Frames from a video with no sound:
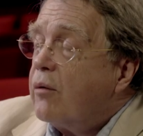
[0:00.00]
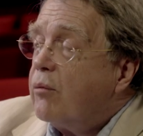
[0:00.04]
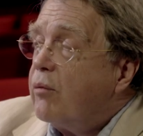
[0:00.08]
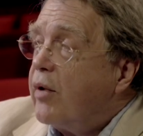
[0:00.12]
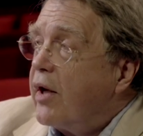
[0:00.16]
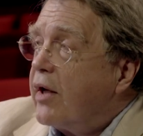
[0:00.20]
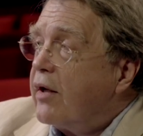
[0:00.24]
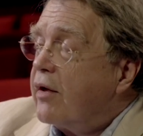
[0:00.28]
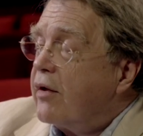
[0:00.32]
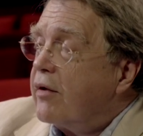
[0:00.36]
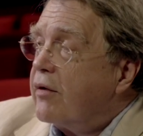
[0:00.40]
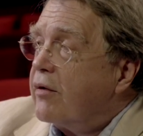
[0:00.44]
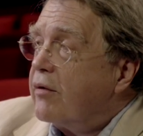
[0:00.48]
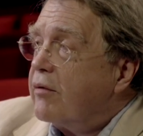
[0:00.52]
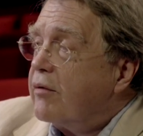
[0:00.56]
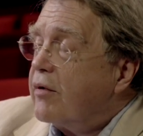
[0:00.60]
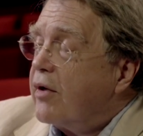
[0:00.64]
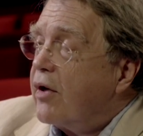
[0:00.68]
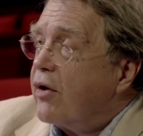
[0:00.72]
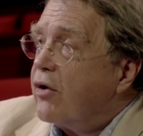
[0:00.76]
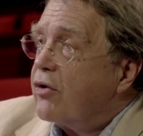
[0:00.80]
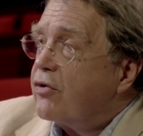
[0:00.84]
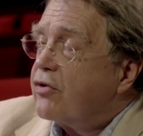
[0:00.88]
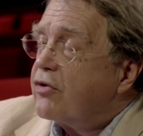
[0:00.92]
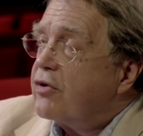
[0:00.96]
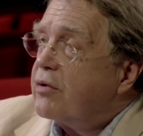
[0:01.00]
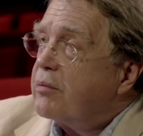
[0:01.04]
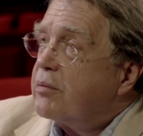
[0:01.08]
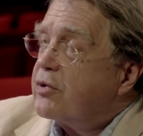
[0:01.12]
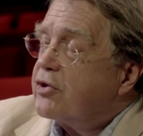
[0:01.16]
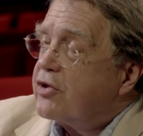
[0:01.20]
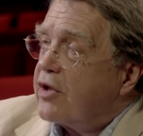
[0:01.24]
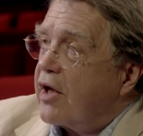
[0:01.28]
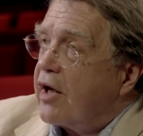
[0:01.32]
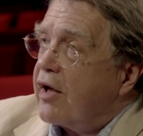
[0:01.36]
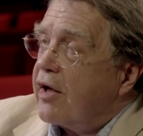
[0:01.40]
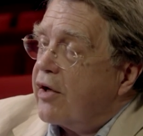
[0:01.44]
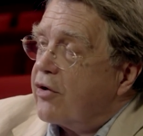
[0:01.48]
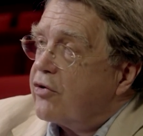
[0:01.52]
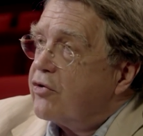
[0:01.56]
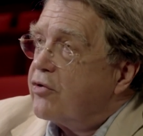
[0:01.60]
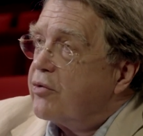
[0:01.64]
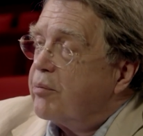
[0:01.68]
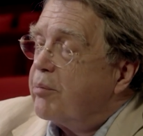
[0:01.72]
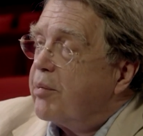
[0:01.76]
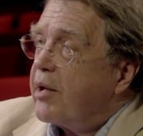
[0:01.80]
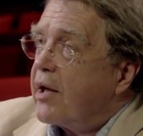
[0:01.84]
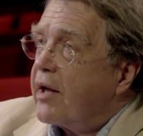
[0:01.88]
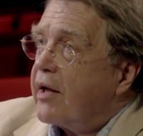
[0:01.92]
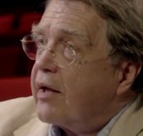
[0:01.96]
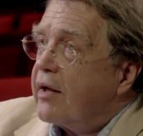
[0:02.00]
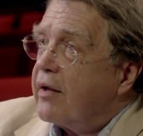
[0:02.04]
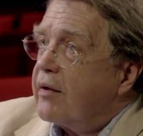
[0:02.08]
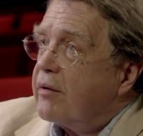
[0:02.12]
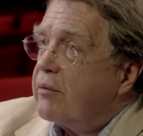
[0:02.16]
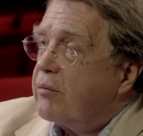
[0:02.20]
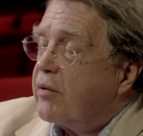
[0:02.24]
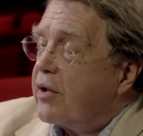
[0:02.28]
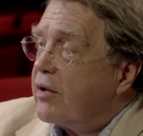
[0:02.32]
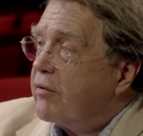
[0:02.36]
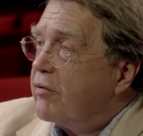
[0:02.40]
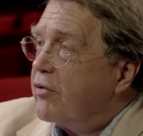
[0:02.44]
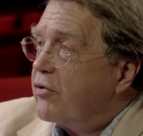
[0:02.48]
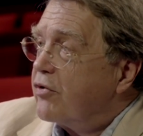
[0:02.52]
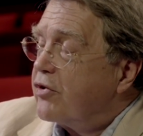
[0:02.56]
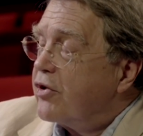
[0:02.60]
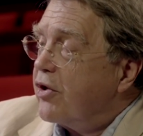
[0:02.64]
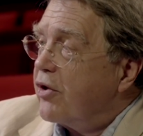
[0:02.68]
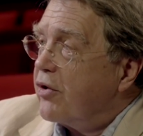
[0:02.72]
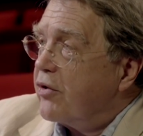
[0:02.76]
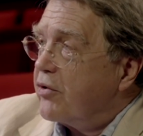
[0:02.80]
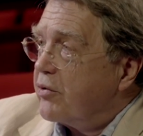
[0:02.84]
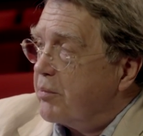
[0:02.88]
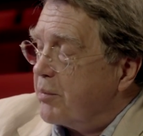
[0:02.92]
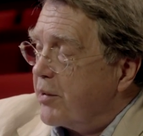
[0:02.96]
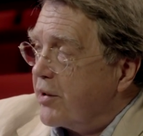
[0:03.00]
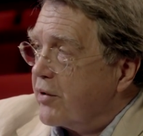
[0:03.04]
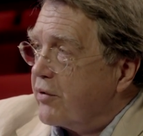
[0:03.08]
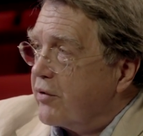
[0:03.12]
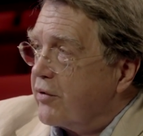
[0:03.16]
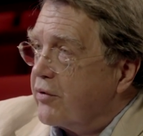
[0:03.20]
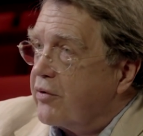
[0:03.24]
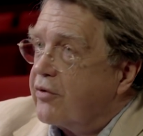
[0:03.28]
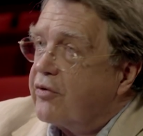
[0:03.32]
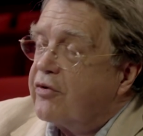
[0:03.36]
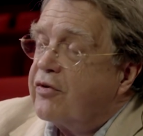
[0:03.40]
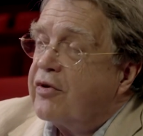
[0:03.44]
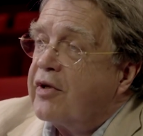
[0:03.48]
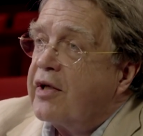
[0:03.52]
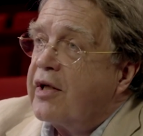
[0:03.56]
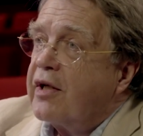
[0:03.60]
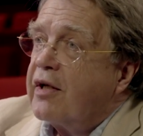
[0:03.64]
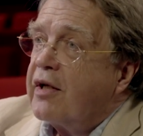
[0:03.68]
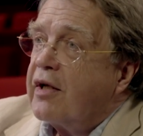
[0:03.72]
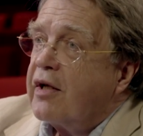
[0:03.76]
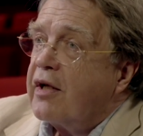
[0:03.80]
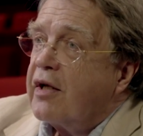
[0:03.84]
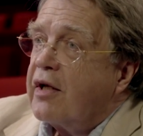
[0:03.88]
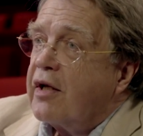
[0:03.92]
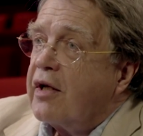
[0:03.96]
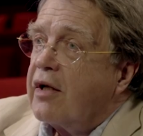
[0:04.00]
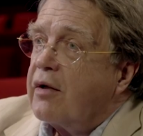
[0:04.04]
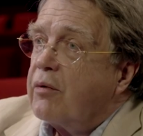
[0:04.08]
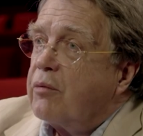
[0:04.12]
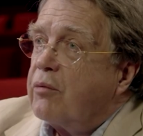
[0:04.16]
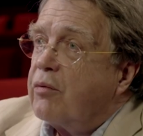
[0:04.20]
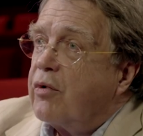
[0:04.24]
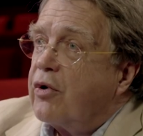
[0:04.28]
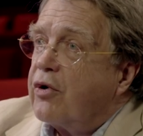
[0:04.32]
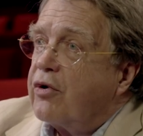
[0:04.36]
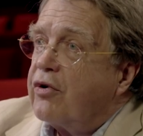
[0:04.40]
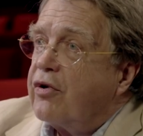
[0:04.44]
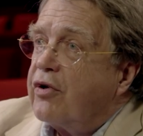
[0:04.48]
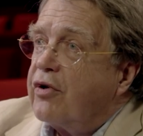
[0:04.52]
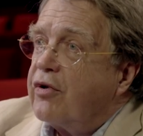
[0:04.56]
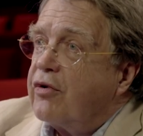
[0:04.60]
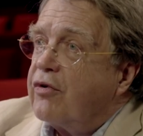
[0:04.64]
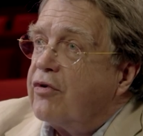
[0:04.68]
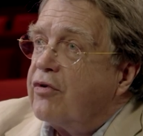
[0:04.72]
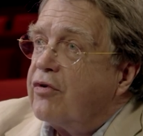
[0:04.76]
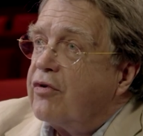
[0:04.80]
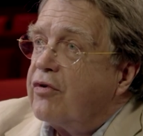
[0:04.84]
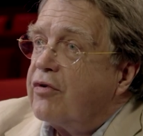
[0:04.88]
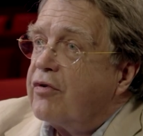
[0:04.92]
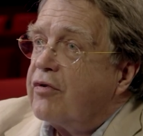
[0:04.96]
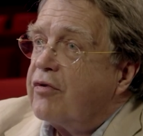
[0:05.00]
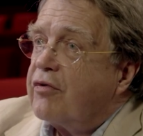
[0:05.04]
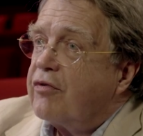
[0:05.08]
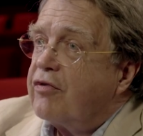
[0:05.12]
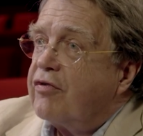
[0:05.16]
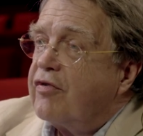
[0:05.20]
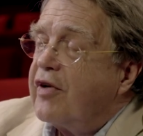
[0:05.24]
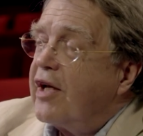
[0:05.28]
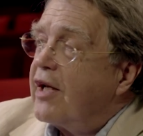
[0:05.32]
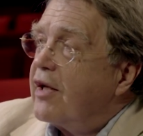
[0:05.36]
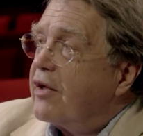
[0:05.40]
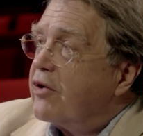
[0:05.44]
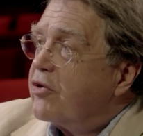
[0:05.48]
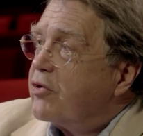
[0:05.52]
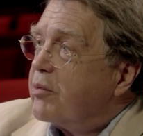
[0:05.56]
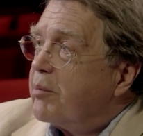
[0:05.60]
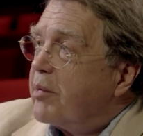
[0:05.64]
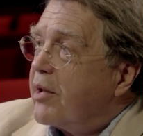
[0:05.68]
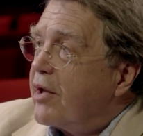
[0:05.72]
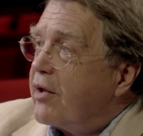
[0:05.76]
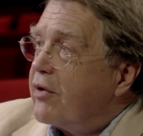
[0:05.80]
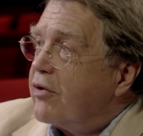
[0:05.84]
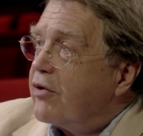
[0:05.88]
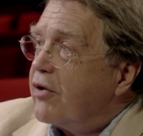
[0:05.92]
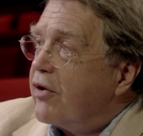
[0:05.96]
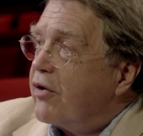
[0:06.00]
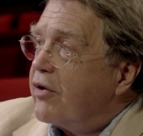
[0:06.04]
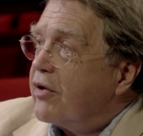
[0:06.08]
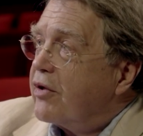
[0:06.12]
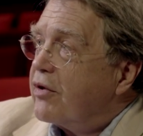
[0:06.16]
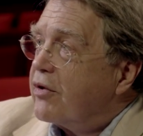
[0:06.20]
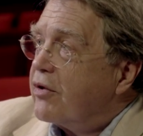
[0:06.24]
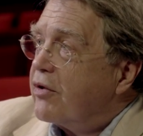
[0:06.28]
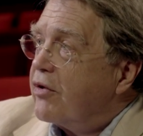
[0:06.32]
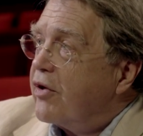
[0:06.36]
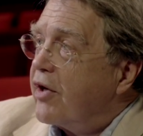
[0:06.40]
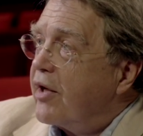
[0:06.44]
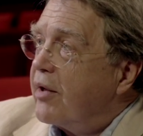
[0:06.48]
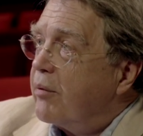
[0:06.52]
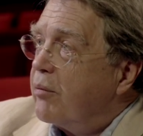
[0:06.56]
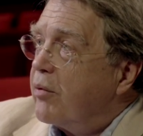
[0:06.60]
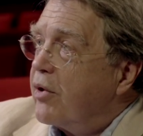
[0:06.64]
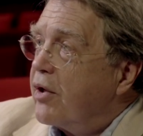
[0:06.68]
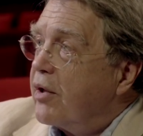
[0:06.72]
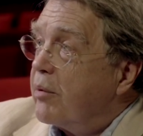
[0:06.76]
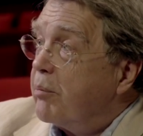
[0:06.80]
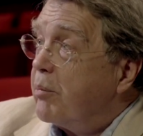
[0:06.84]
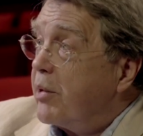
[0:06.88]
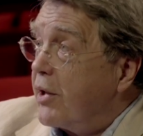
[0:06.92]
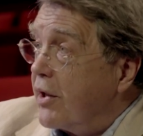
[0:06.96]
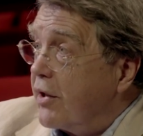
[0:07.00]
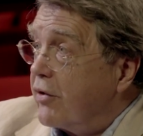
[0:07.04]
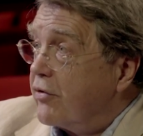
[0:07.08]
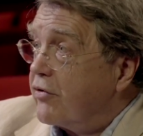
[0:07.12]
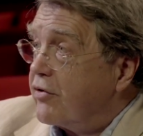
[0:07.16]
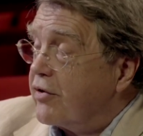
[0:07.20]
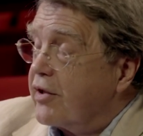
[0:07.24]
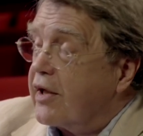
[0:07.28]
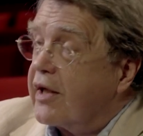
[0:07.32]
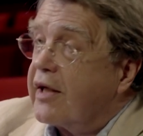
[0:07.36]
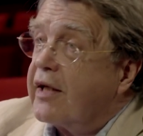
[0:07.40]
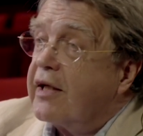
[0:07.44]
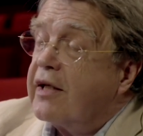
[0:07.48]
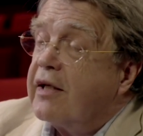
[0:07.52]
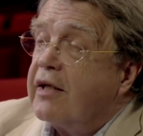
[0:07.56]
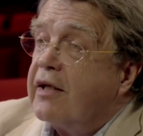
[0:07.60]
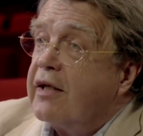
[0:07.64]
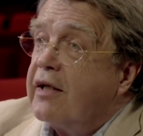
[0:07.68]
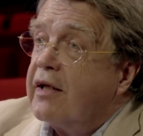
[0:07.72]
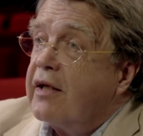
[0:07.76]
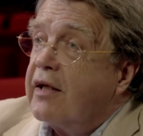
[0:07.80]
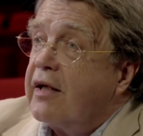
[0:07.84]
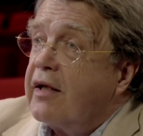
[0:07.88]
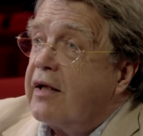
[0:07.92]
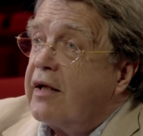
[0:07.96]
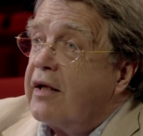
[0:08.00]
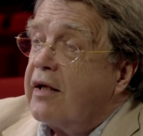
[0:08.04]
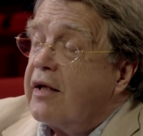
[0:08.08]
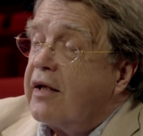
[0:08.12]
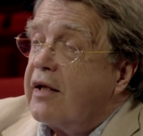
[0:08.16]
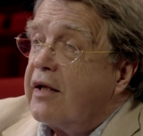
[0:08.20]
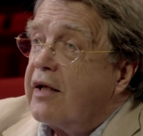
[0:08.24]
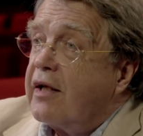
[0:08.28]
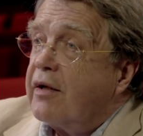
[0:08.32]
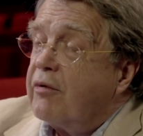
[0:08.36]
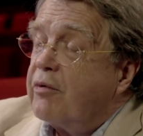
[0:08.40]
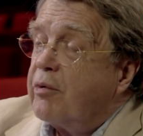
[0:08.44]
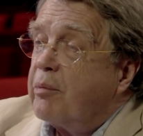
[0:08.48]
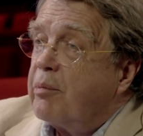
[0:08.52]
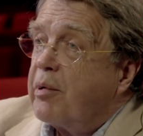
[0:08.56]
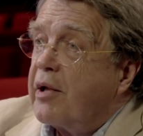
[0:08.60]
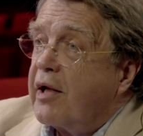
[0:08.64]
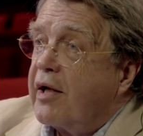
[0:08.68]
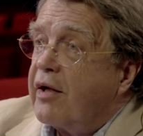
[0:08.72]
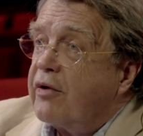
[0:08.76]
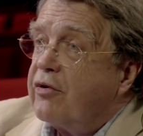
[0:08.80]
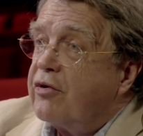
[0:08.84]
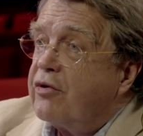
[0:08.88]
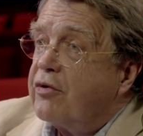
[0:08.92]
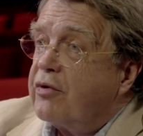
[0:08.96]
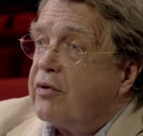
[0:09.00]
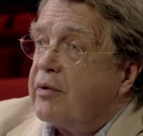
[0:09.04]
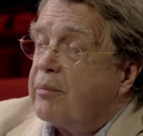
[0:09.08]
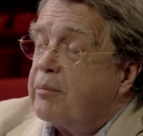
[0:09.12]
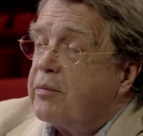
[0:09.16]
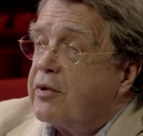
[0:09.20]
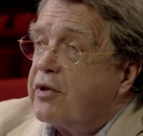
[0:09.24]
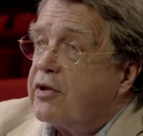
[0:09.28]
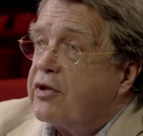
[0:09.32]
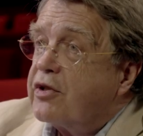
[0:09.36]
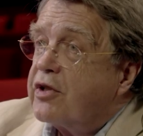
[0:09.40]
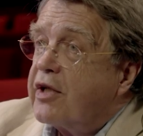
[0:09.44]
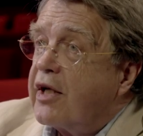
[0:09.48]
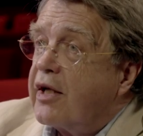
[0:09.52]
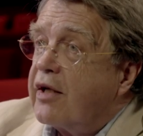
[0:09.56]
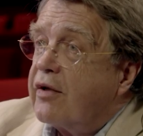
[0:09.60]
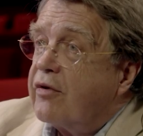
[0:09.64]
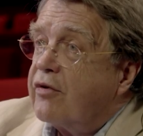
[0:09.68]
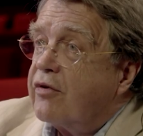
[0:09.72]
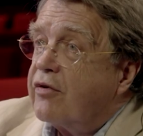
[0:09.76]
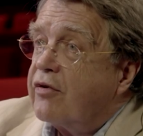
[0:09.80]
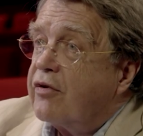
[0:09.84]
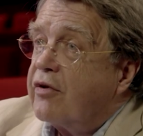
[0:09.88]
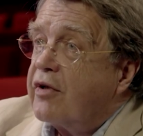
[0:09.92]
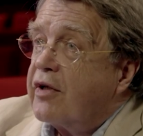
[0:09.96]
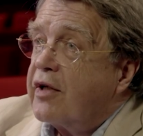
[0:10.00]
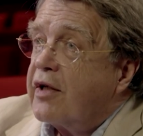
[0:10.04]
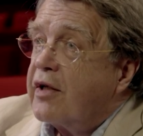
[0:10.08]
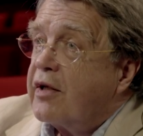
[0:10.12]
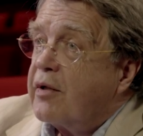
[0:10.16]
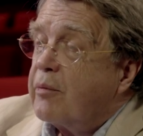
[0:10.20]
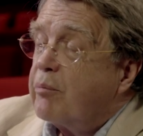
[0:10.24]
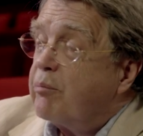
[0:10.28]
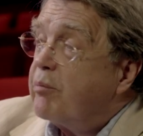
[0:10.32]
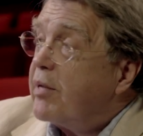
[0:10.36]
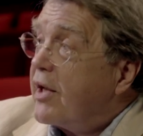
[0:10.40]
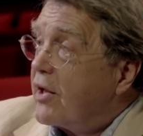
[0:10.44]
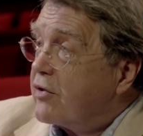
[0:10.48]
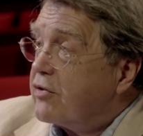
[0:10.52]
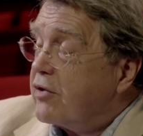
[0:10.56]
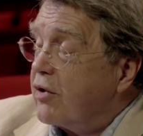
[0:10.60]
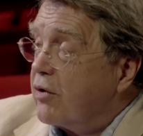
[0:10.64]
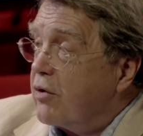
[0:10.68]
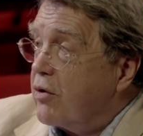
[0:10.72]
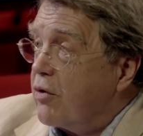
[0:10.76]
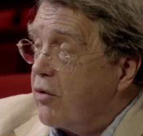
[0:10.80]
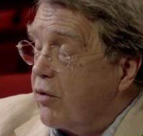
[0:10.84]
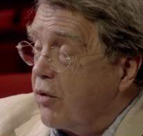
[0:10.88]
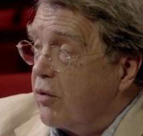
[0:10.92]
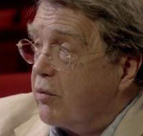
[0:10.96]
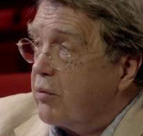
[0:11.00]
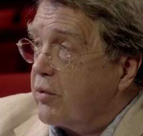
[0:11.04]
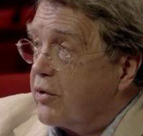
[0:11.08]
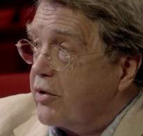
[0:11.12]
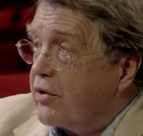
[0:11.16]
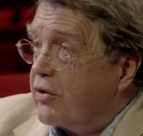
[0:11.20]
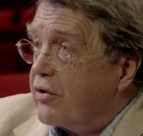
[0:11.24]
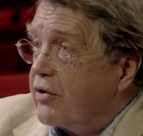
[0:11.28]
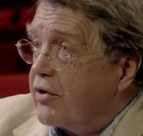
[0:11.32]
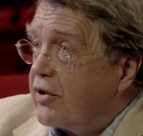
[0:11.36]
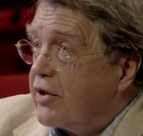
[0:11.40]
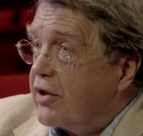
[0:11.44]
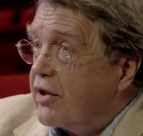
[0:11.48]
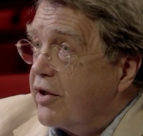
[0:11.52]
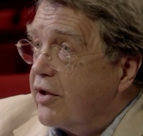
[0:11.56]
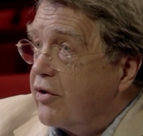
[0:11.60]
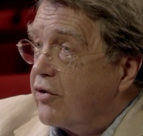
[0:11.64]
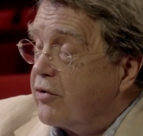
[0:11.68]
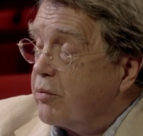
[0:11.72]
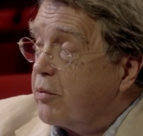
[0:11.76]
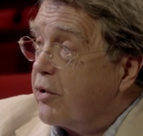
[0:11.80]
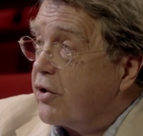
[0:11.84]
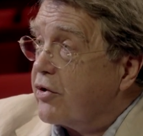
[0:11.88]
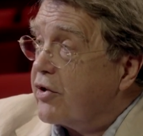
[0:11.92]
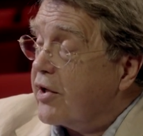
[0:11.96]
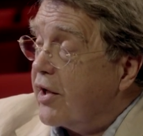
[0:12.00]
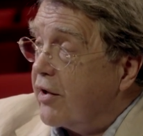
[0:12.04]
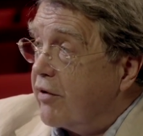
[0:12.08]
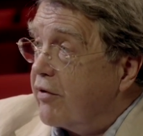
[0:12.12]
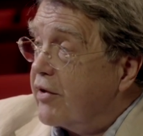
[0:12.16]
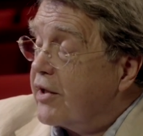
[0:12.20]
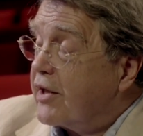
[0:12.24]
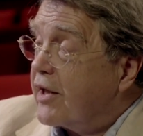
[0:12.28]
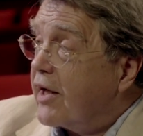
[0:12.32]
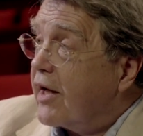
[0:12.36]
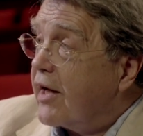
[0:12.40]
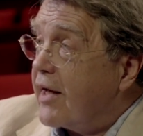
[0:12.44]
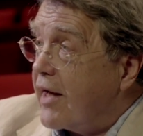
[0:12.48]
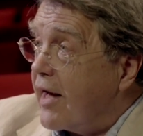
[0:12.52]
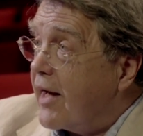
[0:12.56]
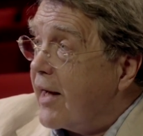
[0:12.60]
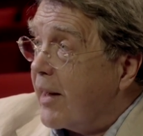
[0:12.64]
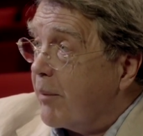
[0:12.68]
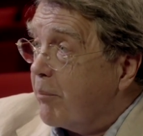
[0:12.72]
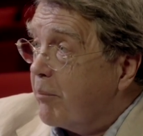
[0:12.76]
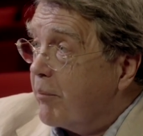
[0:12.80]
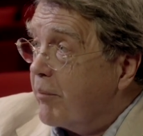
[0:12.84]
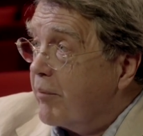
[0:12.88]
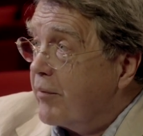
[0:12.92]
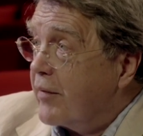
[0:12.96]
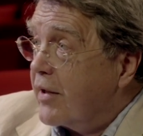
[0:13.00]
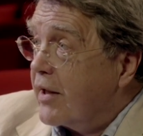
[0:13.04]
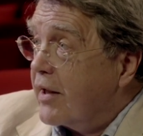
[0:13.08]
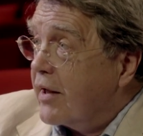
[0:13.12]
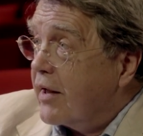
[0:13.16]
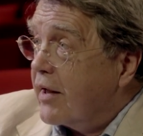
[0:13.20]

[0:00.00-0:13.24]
When Oscar was asked by one of his correspondents what his feelings about Dorian Gray were personally, he replies to him and says, Basil Hallward is what I think I am.